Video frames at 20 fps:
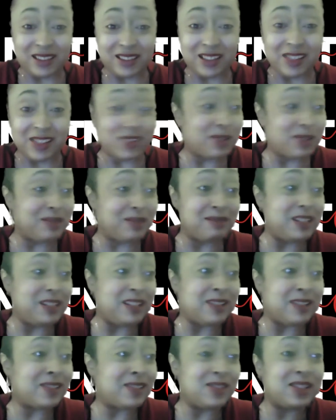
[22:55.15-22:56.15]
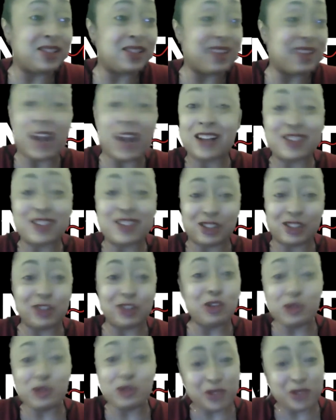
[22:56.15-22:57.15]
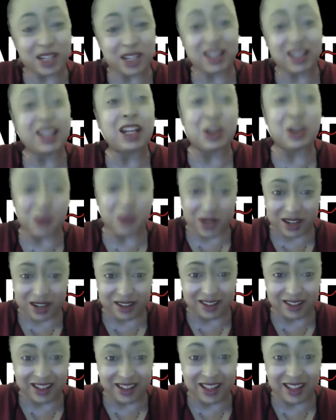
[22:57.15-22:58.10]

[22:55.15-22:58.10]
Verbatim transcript: This mm-hmm. this does not exclude anyone,